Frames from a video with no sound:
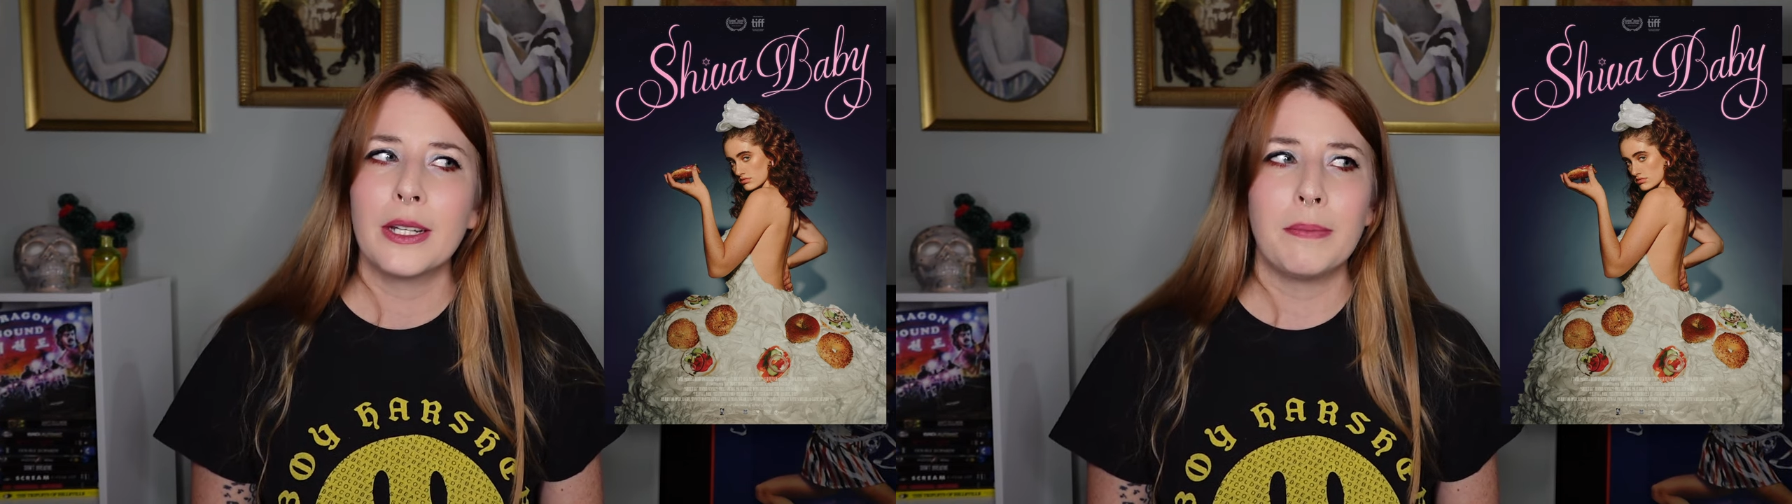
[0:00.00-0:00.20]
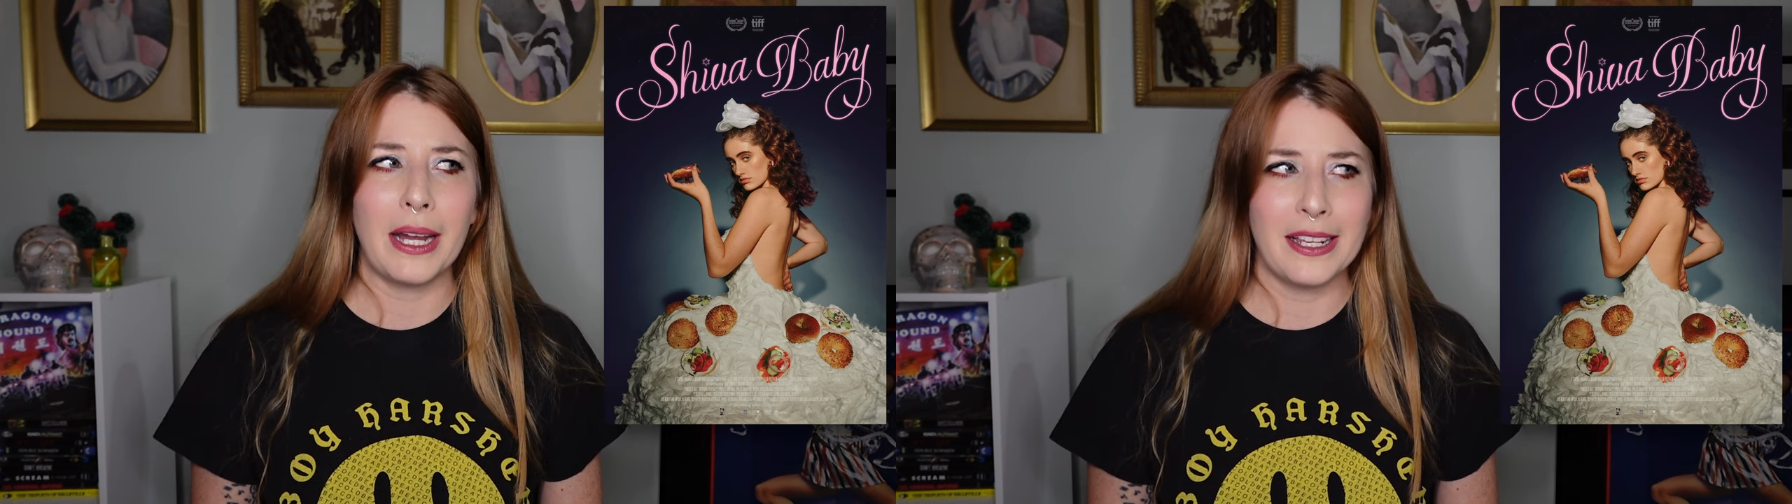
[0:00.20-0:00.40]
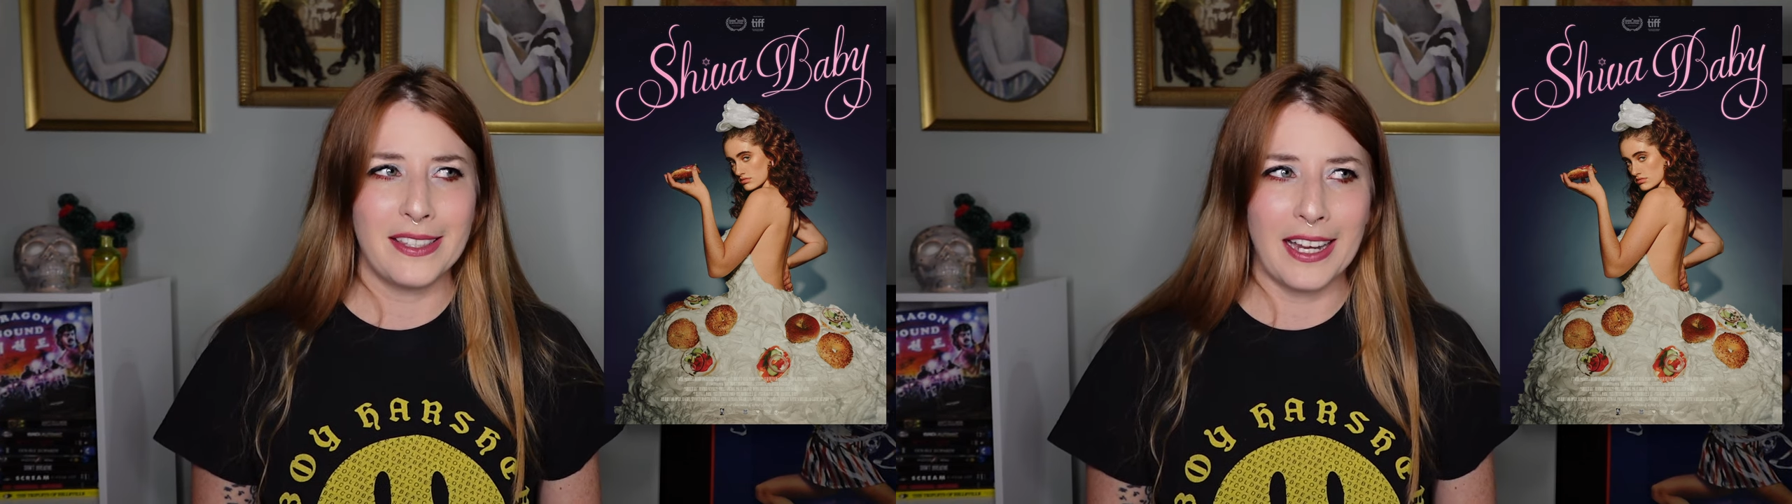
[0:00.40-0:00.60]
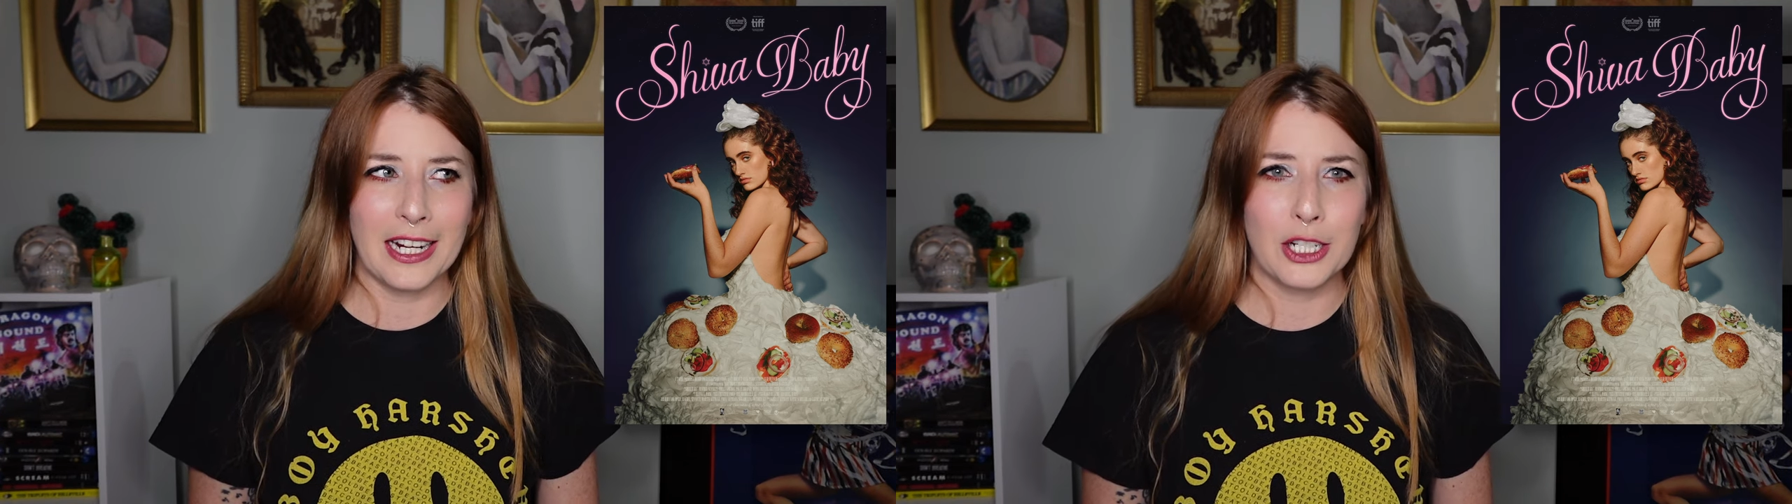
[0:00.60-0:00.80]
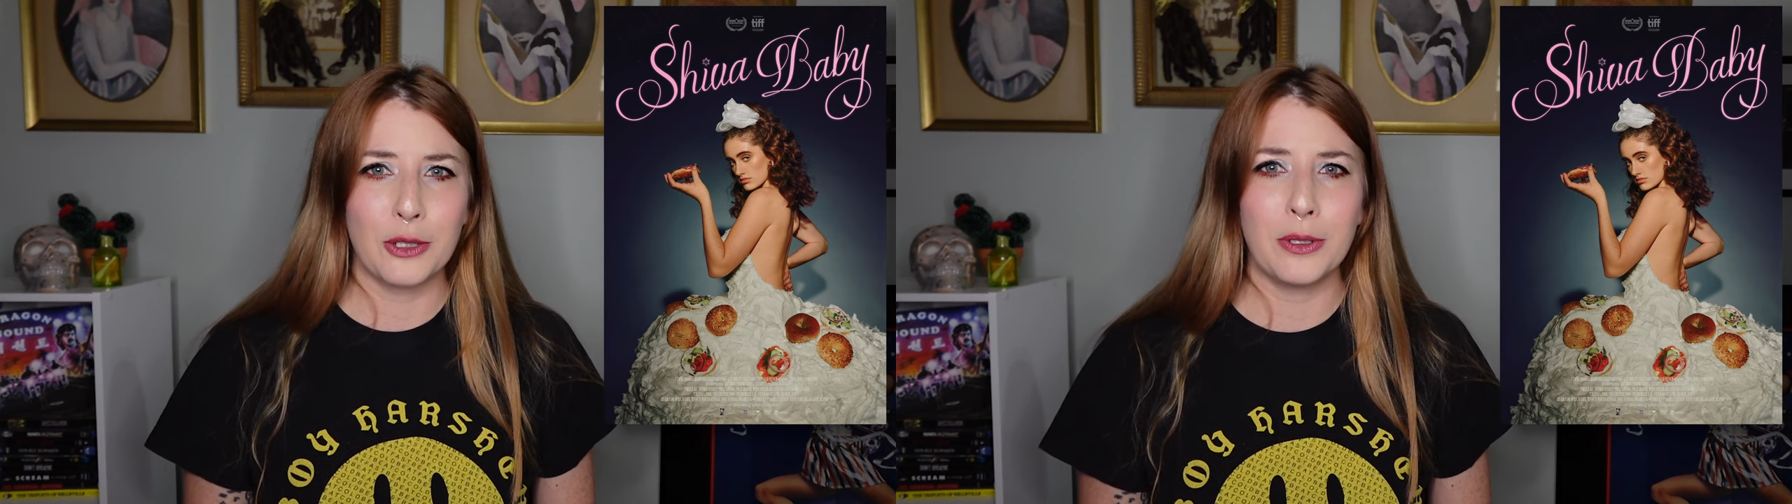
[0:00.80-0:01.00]

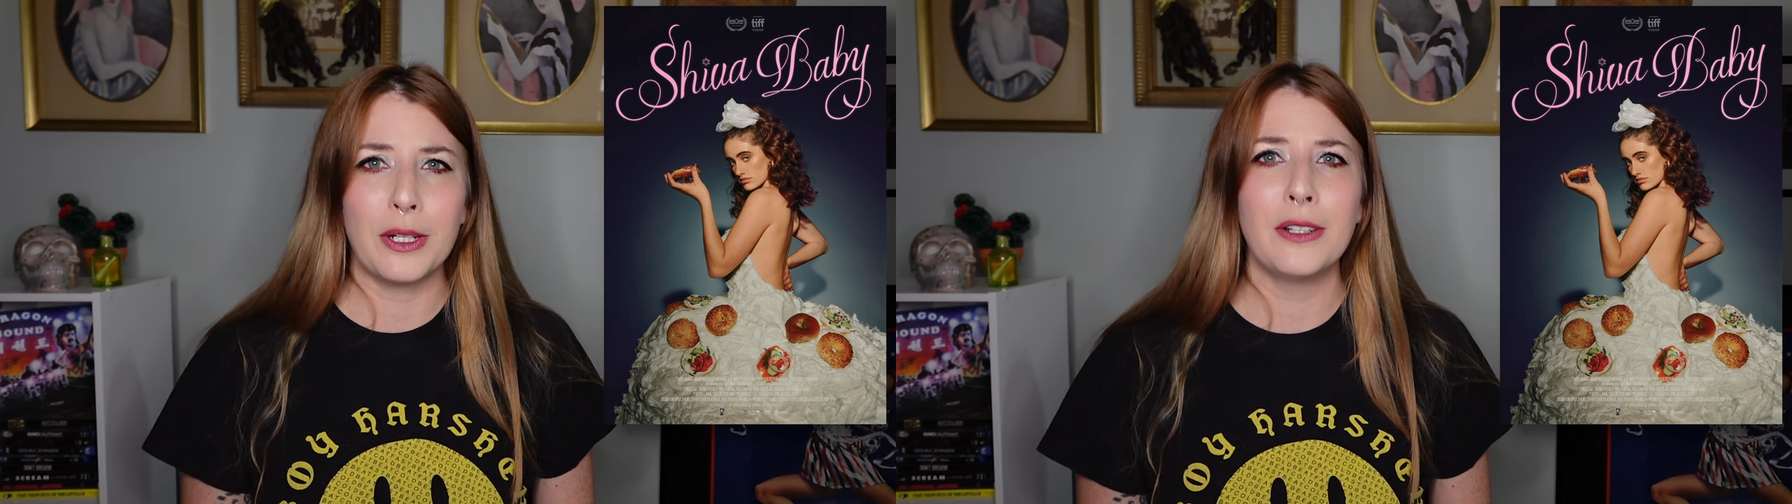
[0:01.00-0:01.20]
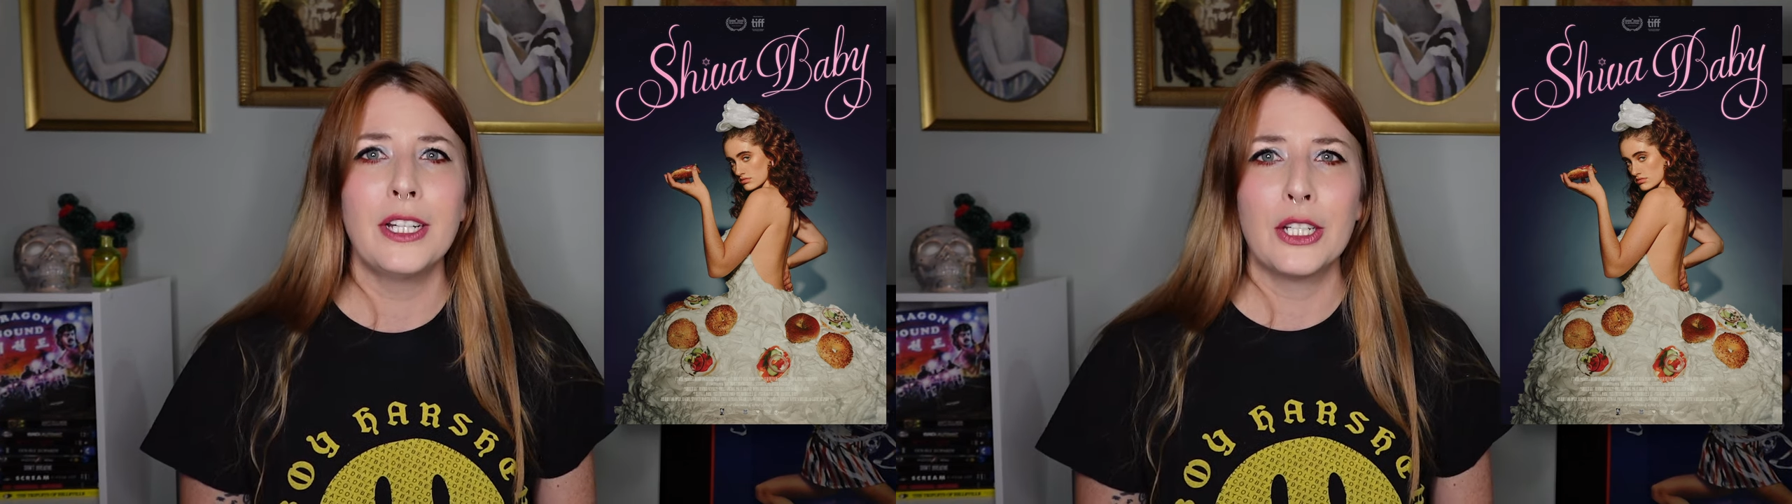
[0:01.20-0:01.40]
bisexual